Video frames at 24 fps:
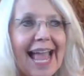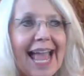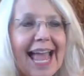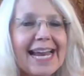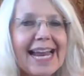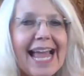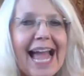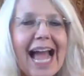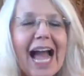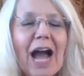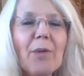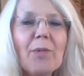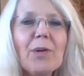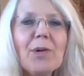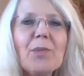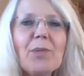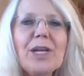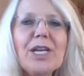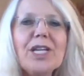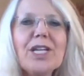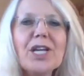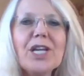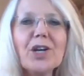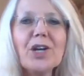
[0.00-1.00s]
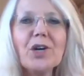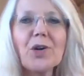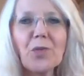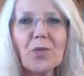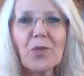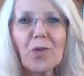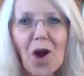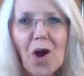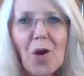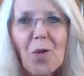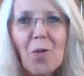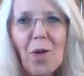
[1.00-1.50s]
And how are we going to
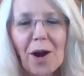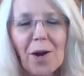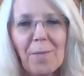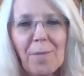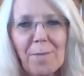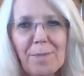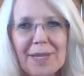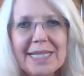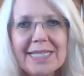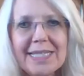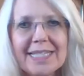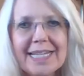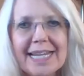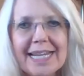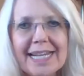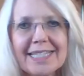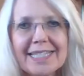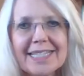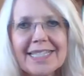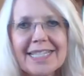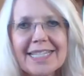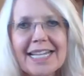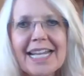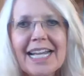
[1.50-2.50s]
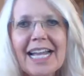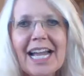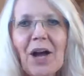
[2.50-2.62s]
grow our business?